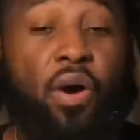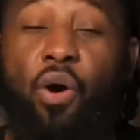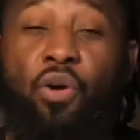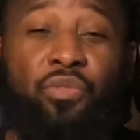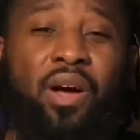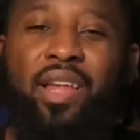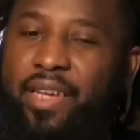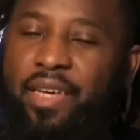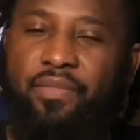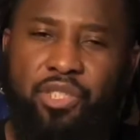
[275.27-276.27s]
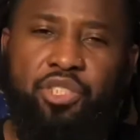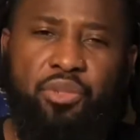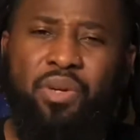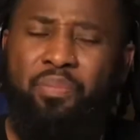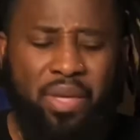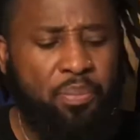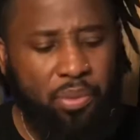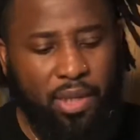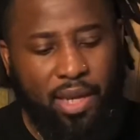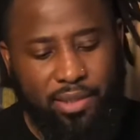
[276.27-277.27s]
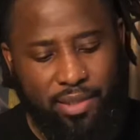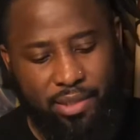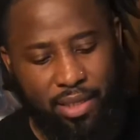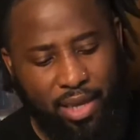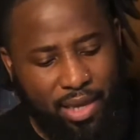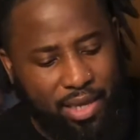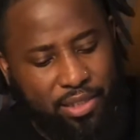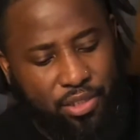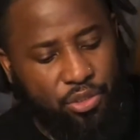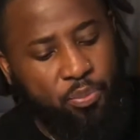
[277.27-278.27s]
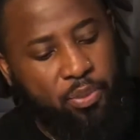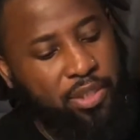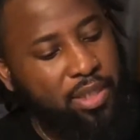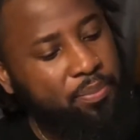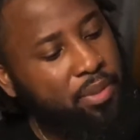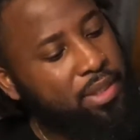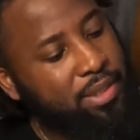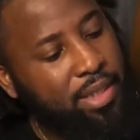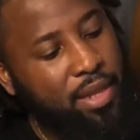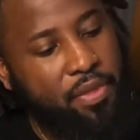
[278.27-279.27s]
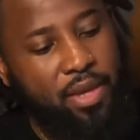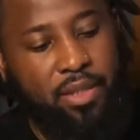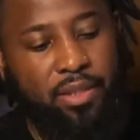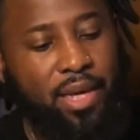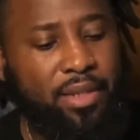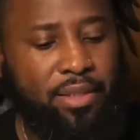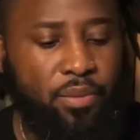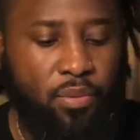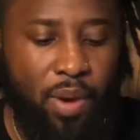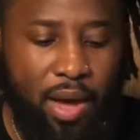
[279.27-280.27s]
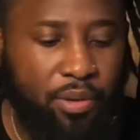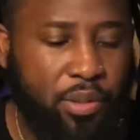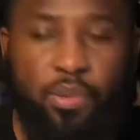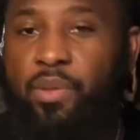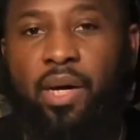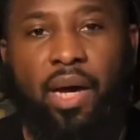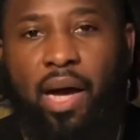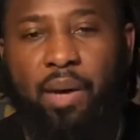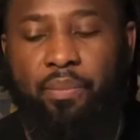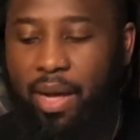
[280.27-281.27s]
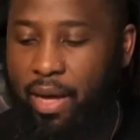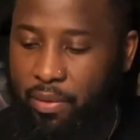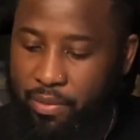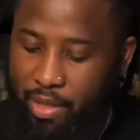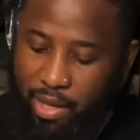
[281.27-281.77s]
Overall, I give this shoe a B+. It's super simple. It's nothing like to wow you about.